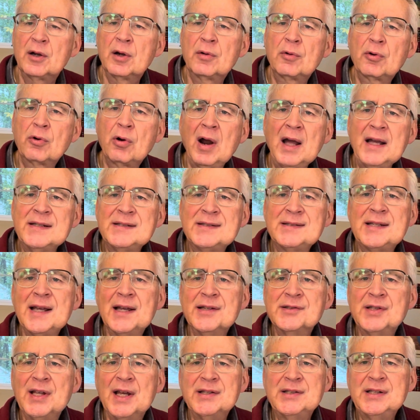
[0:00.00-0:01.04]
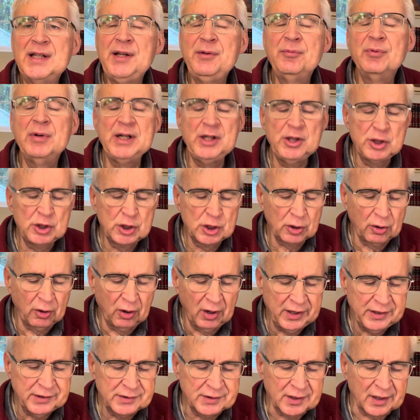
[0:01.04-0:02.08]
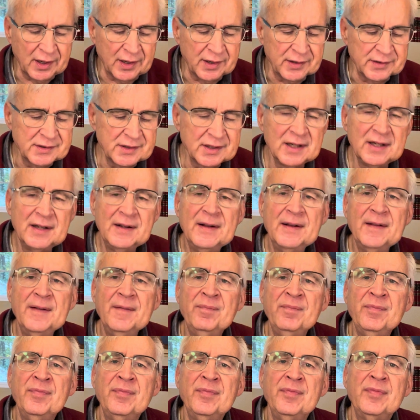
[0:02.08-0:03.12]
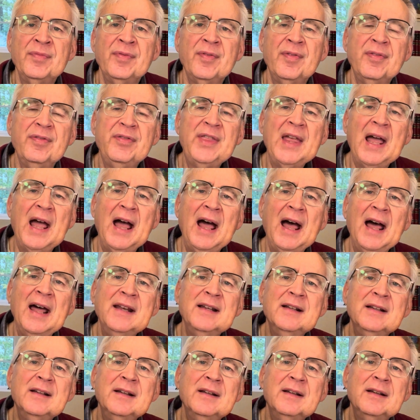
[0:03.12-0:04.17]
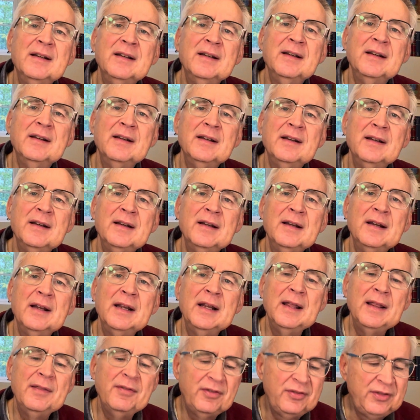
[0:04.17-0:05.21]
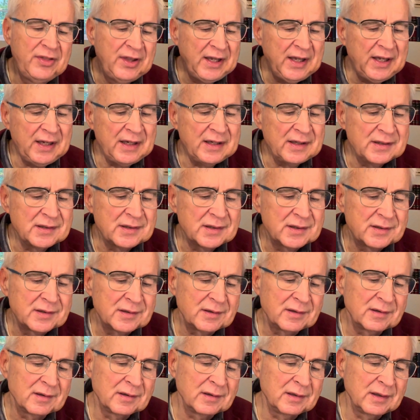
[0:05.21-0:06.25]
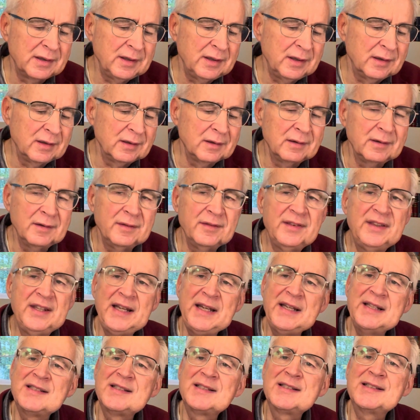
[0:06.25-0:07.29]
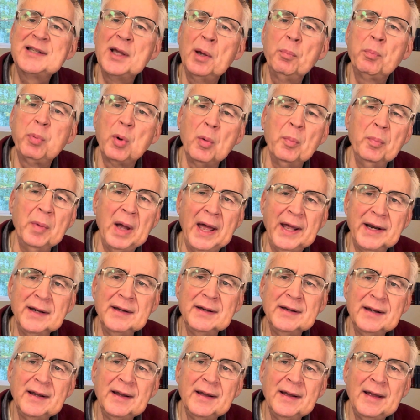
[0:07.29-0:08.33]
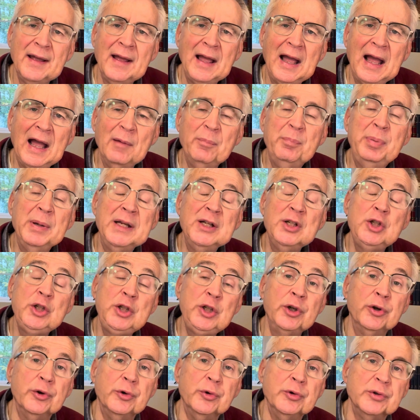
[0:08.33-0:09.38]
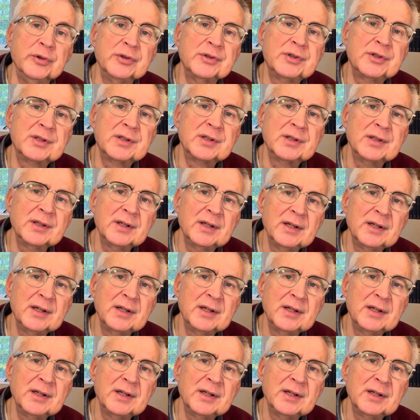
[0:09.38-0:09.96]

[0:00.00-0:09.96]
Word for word: Christ says this, he rejoices that these, these simple men have been used